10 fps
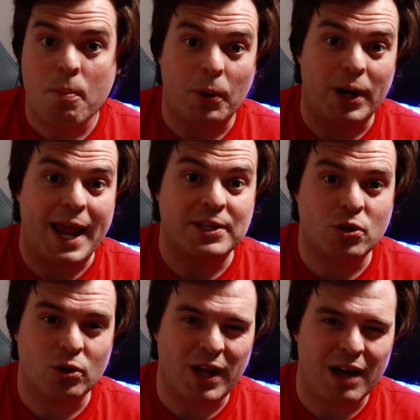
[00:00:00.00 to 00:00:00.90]
but it's
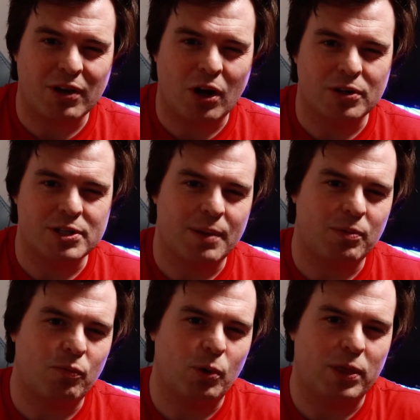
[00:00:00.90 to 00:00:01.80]
good to have a
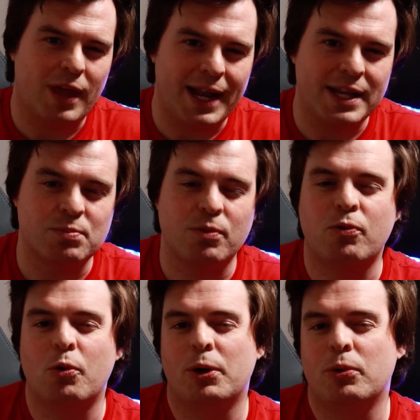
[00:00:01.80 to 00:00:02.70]
concept of what that is
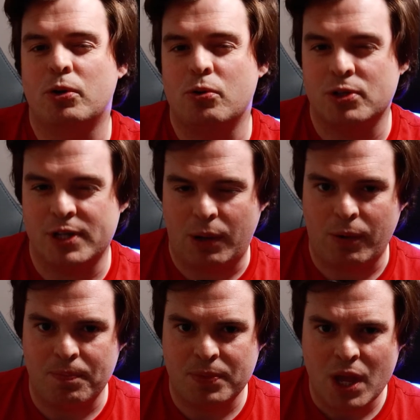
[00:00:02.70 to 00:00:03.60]
before we go to NoSQL.